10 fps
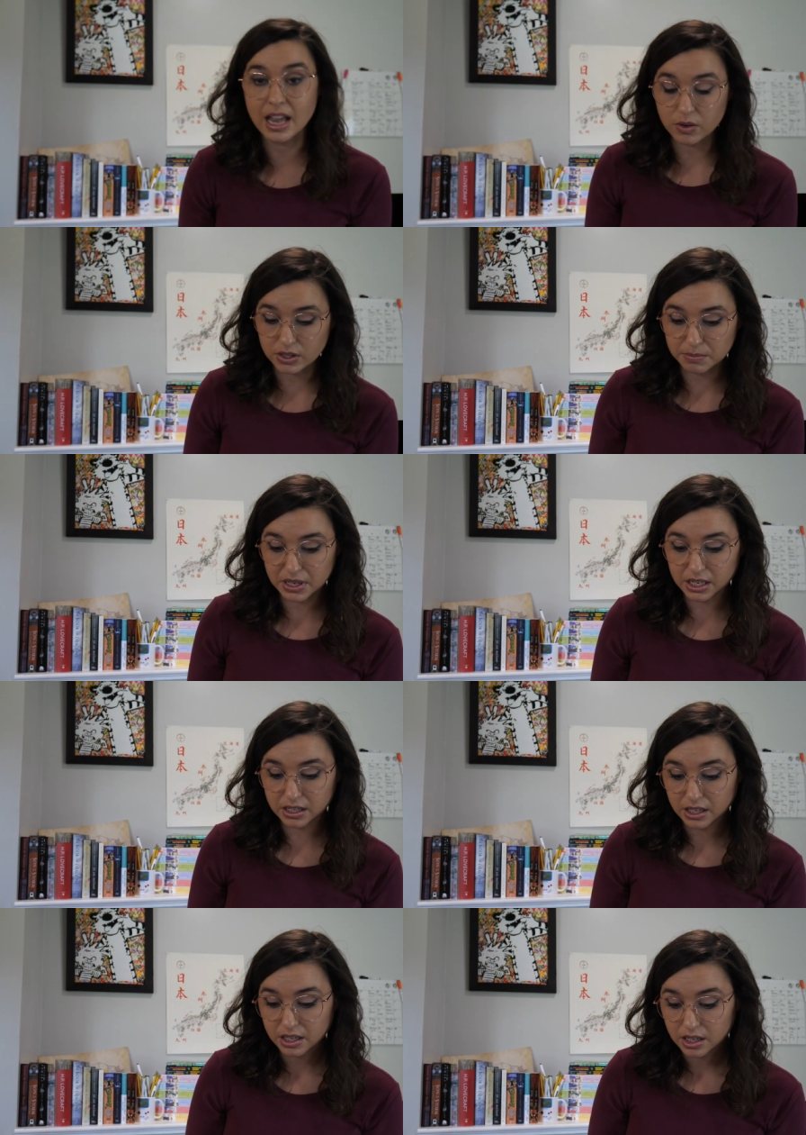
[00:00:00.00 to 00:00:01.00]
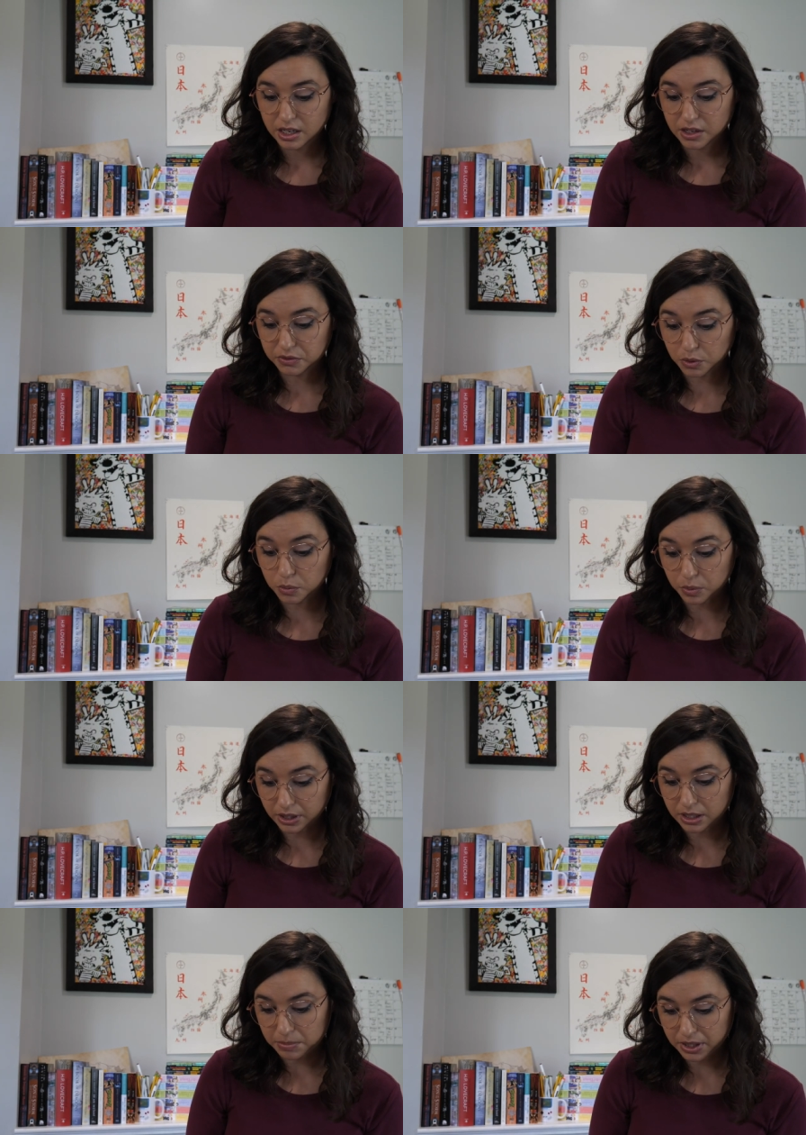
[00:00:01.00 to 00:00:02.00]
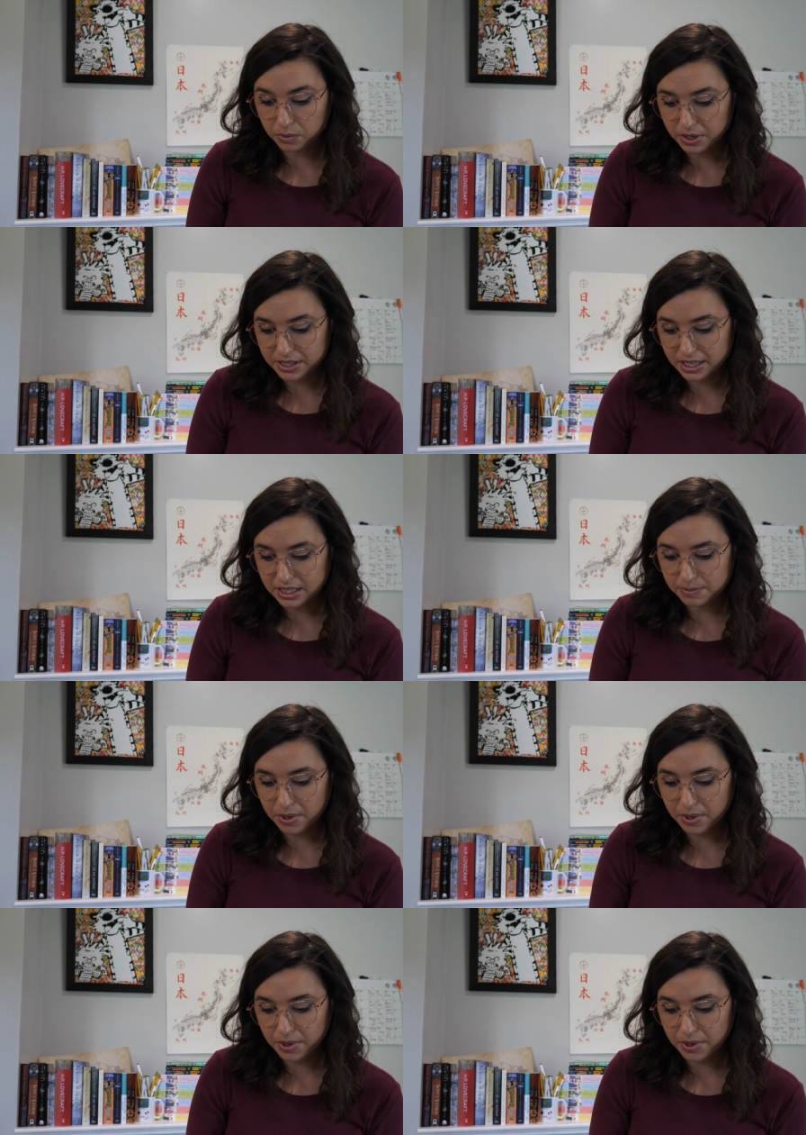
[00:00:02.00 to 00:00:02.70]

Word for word: out to me for really big reasons,